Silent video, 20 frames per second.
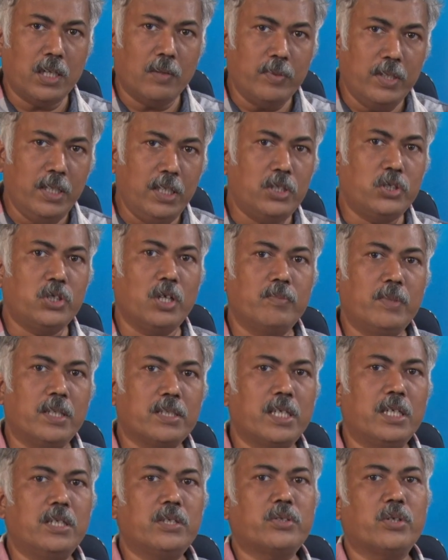of each of the
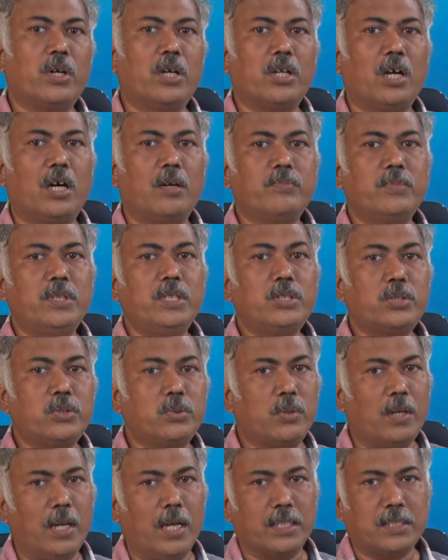centroid of these
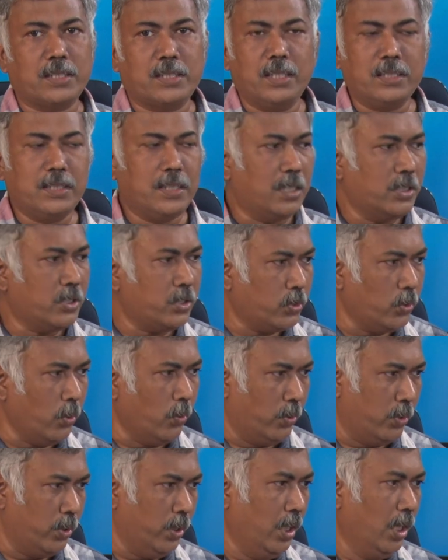two clusters are
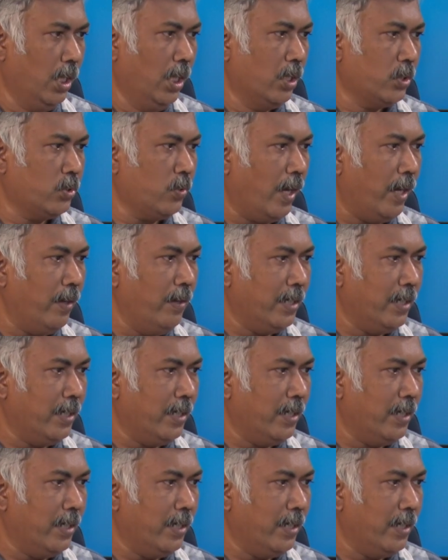stored. So, I